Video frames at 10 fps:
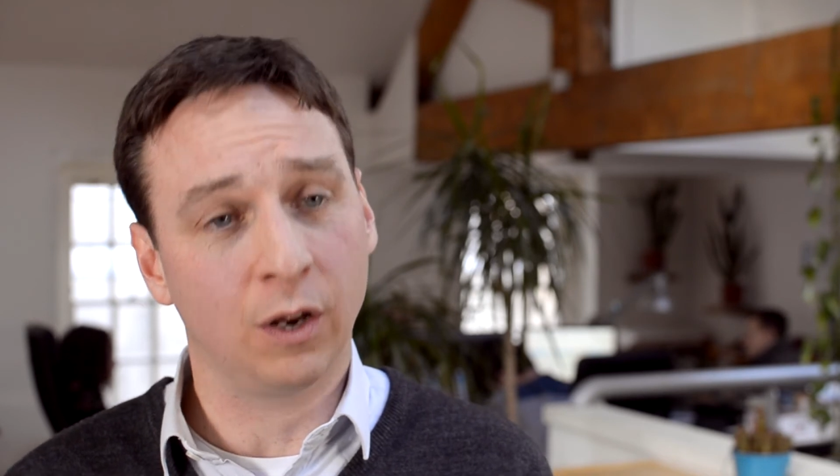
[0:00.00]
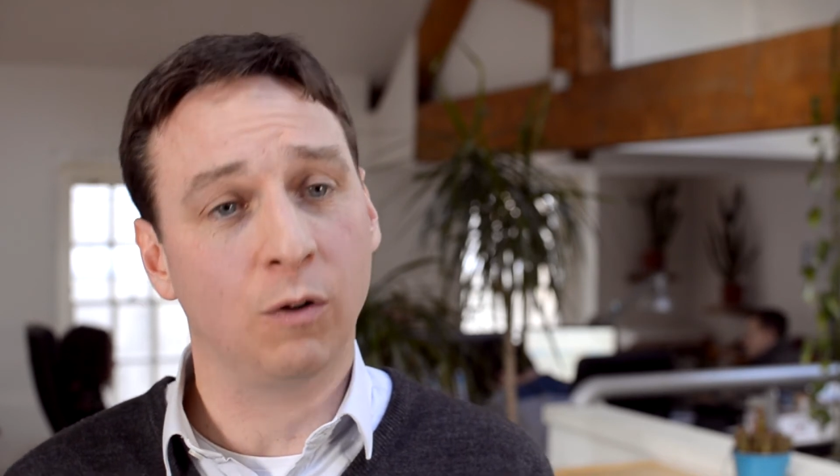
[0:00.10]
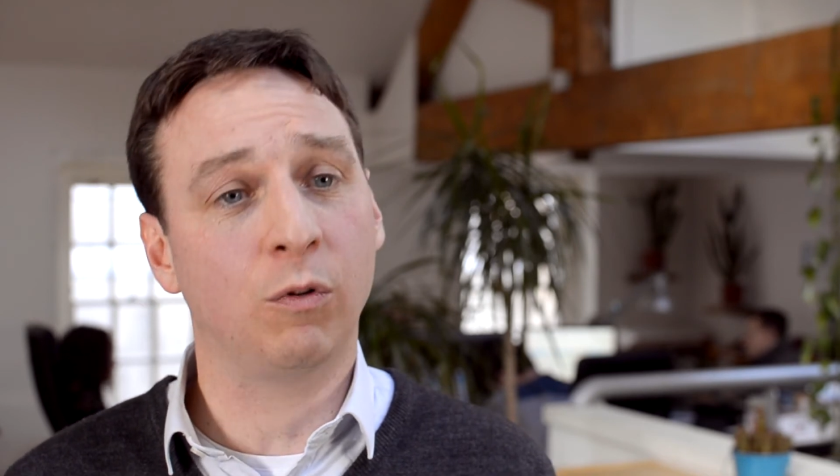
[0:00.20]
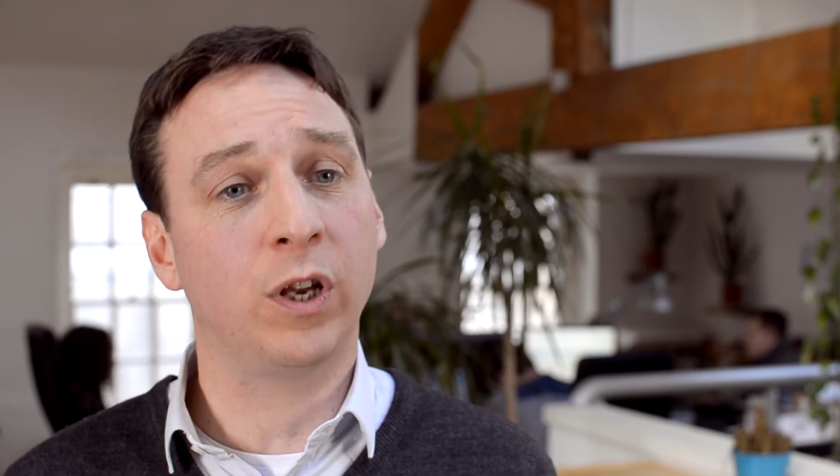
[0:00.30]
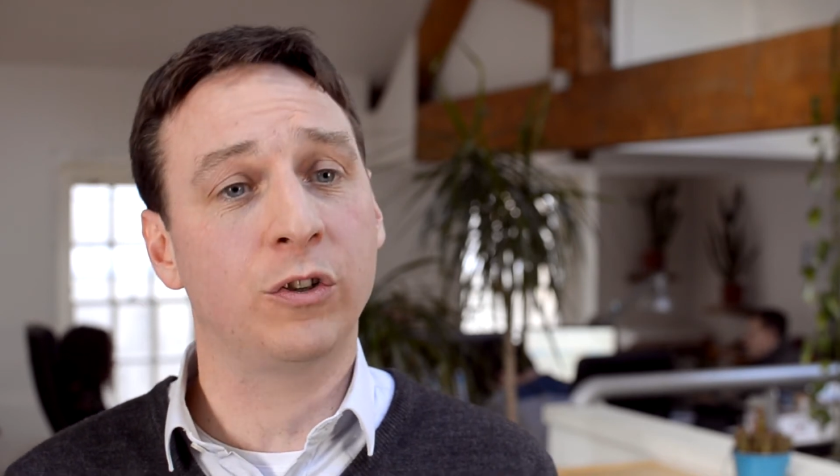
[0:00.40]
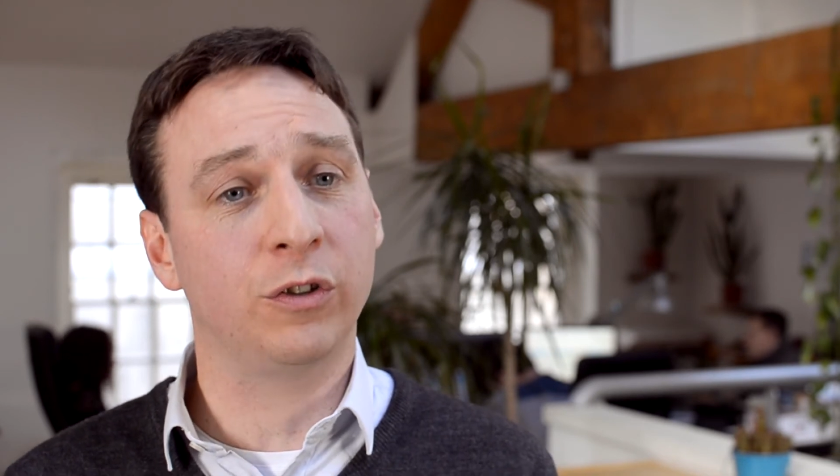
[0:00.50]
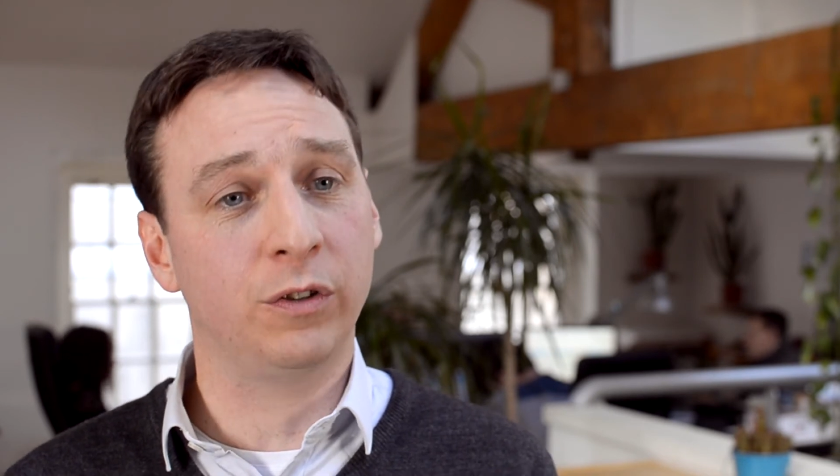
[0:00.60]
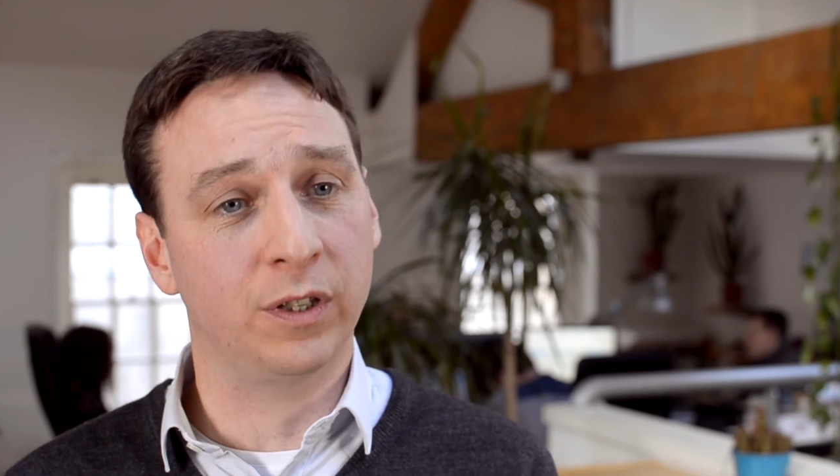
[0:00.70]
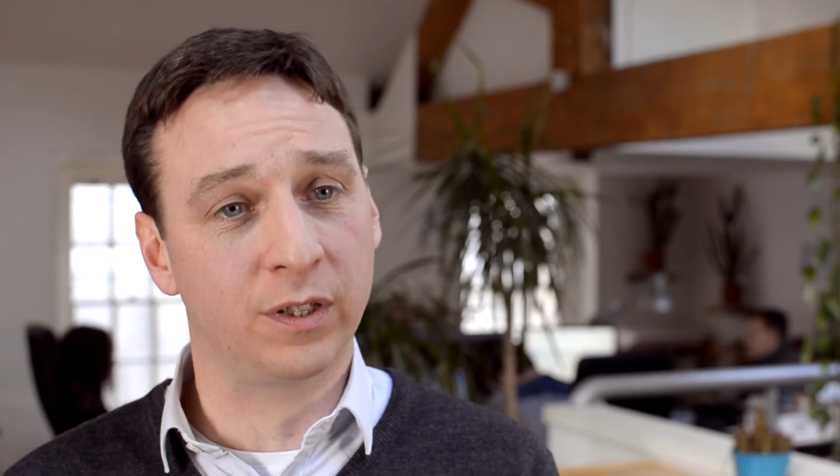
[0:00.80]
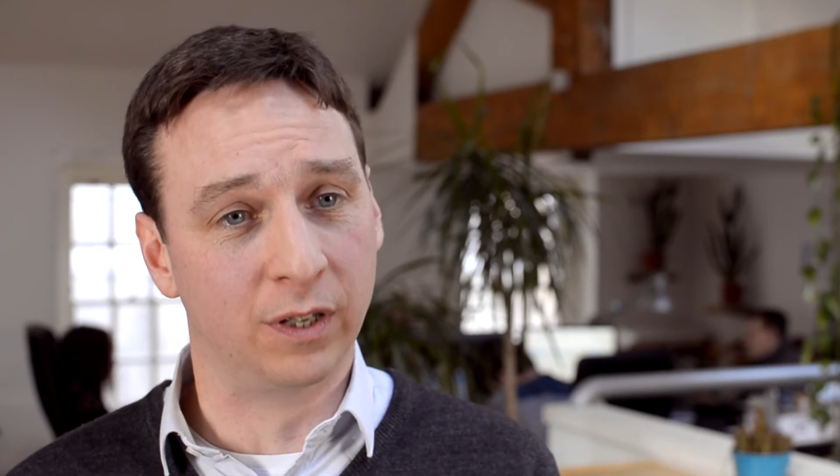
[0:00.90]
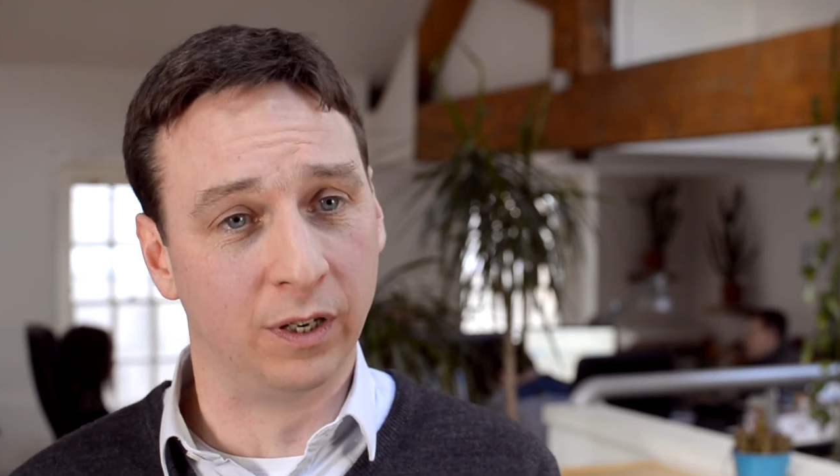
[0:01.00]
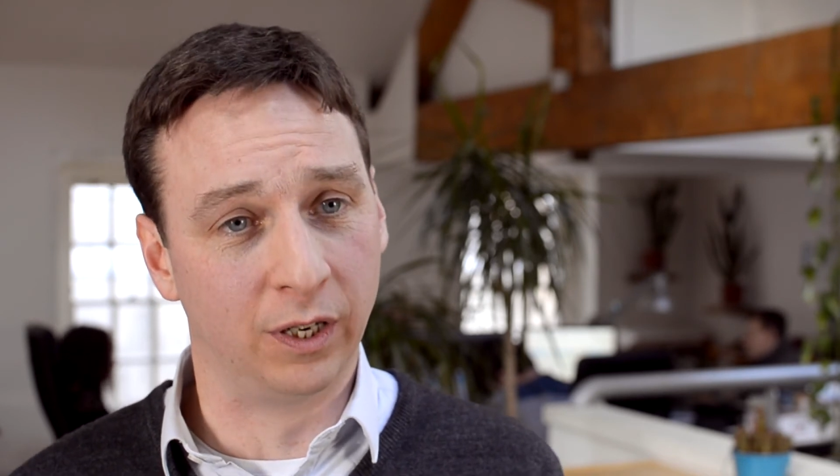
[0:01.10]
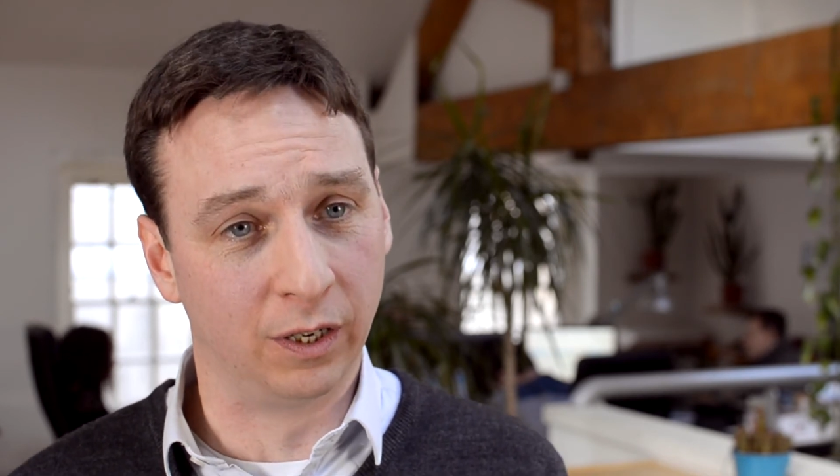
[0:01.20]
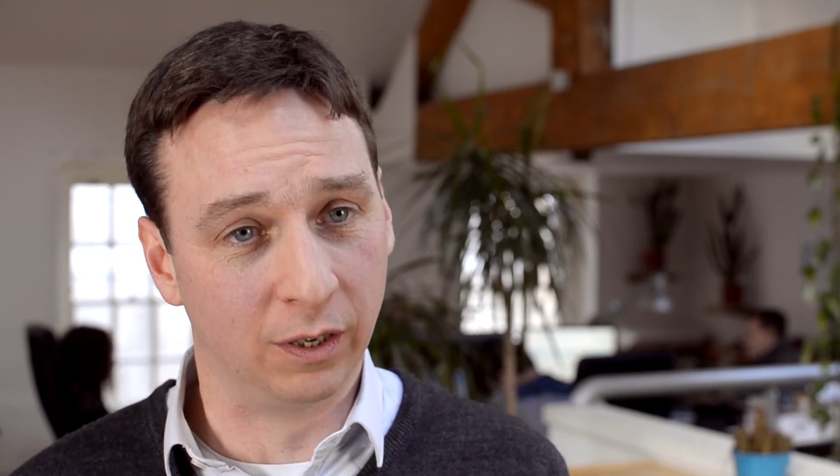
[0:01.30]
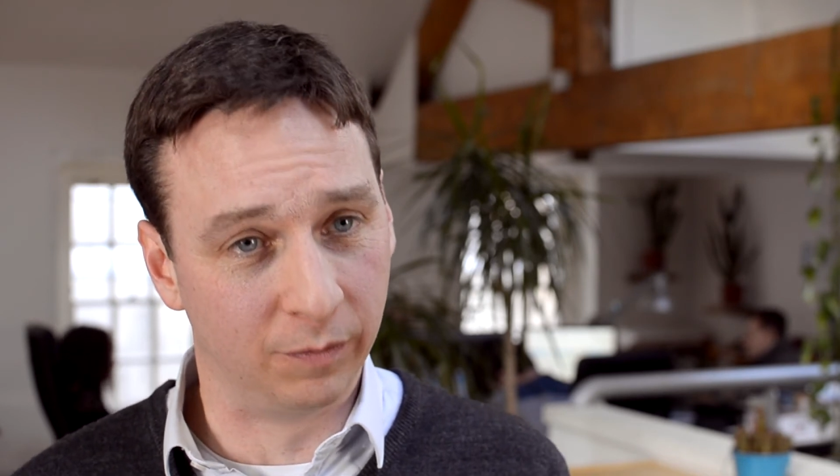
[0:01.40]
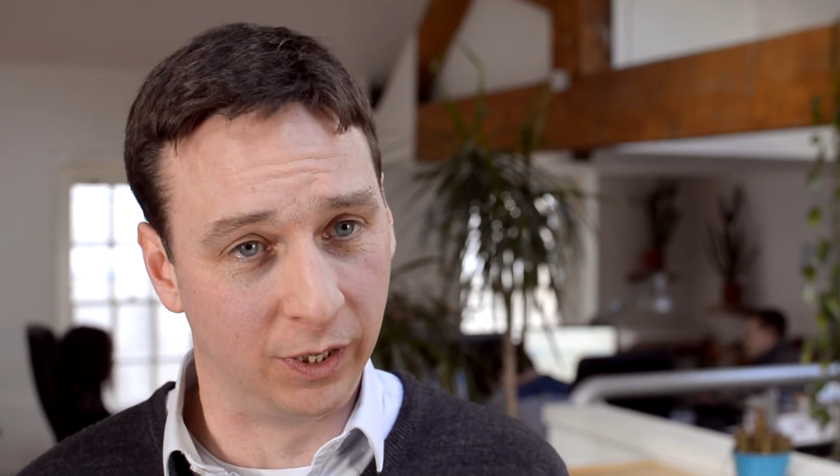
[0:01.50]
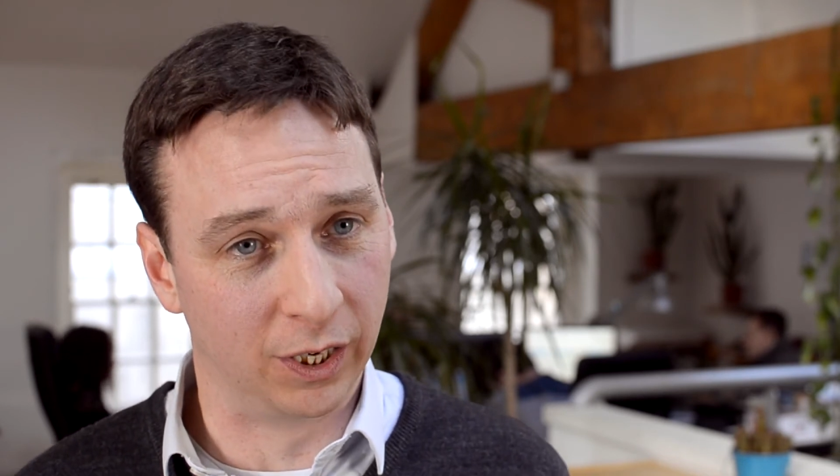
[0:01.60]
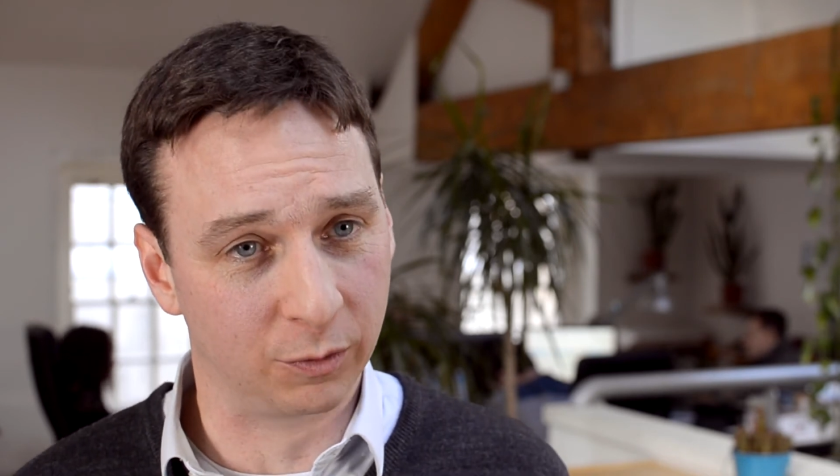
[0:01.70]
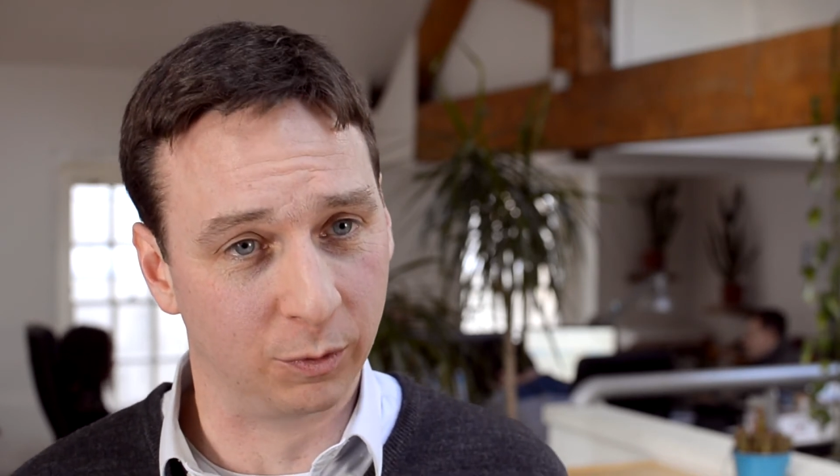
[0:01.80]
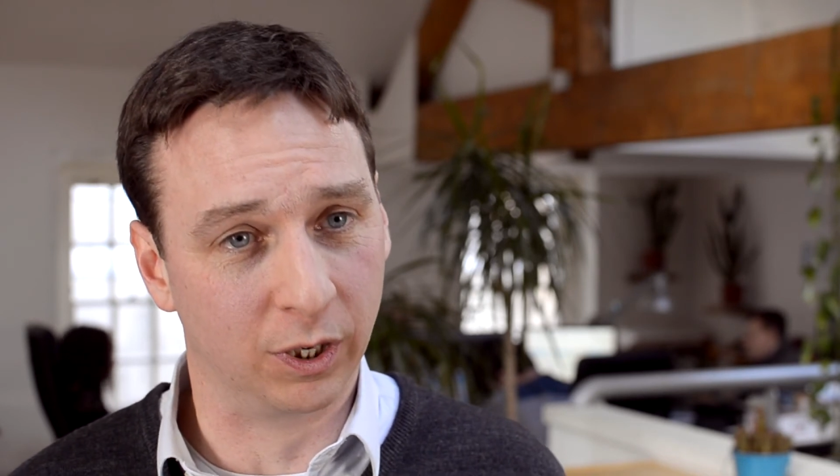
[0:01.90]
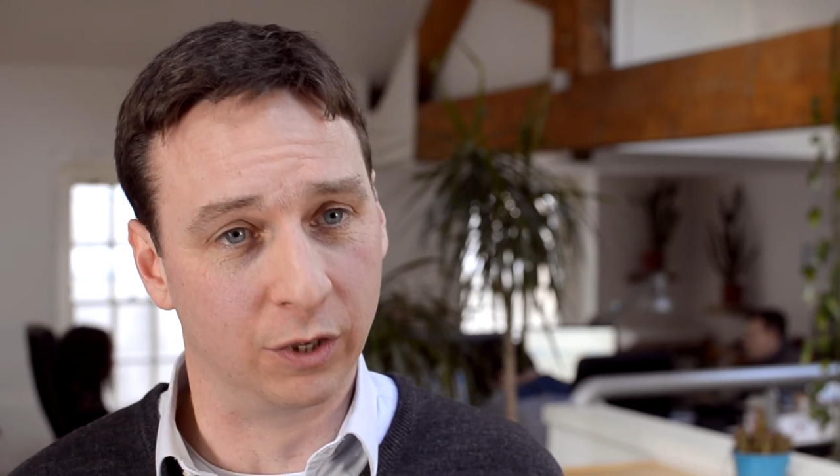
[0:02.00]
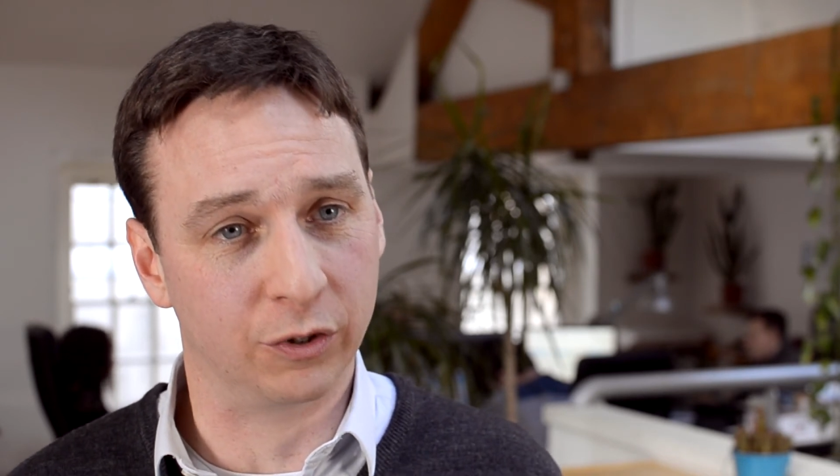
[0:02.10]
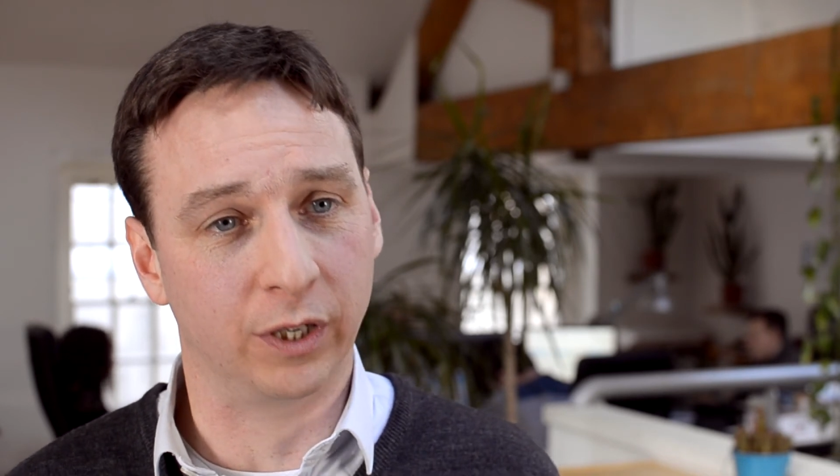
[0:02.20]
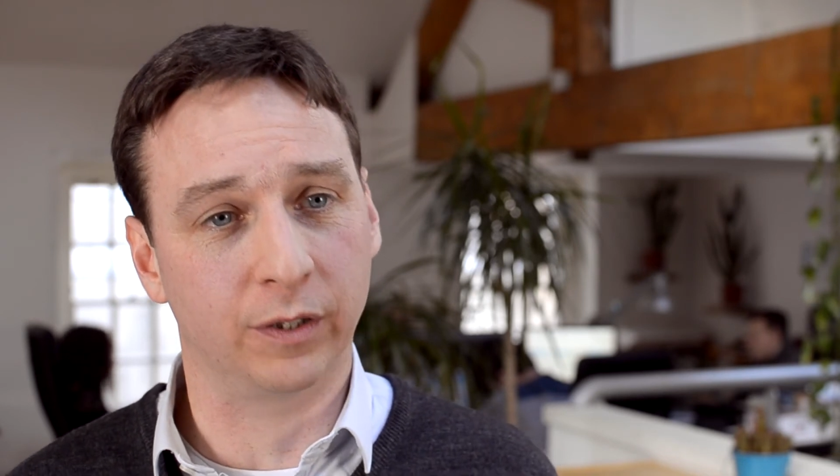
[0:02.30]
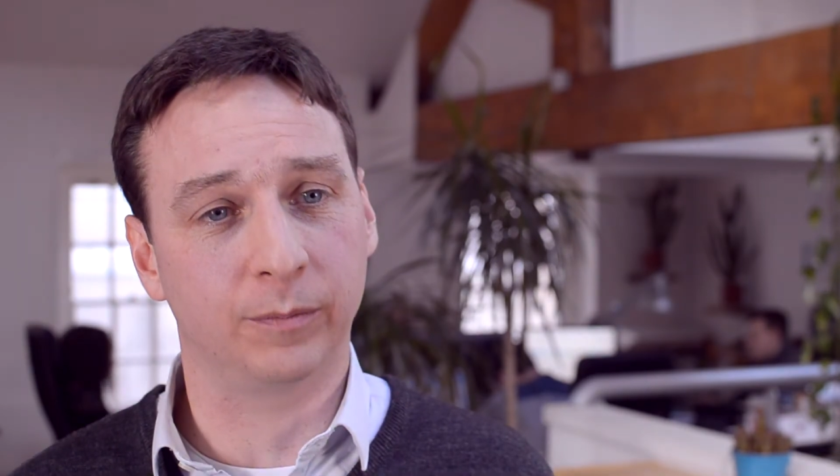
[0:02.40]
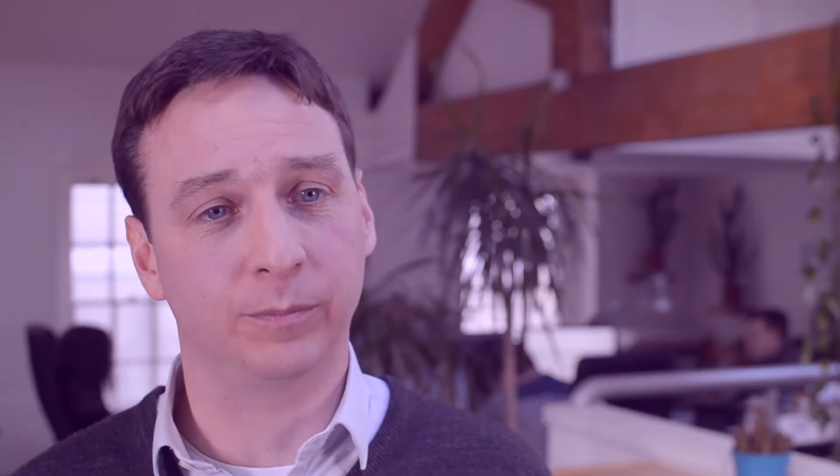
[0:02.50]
right through to the signing of the actual contract.